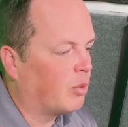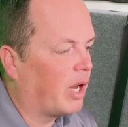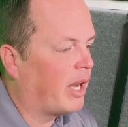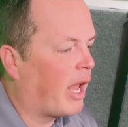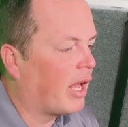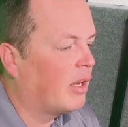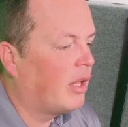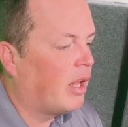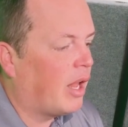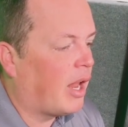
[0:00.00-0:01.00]
learn in
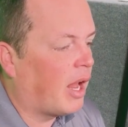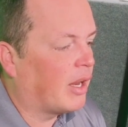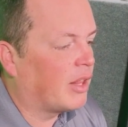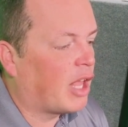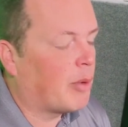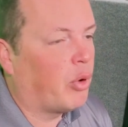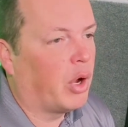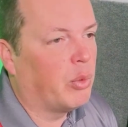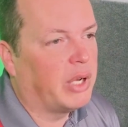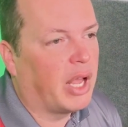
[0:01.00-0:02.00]
this class. So if
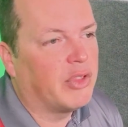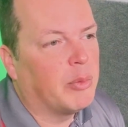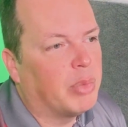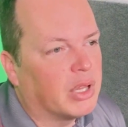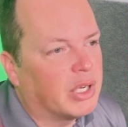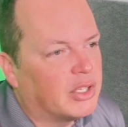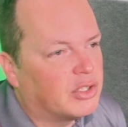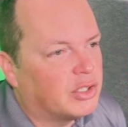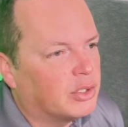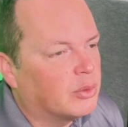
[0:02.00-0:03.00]
this class sounds
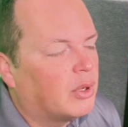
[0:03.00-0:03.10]
interesting to you,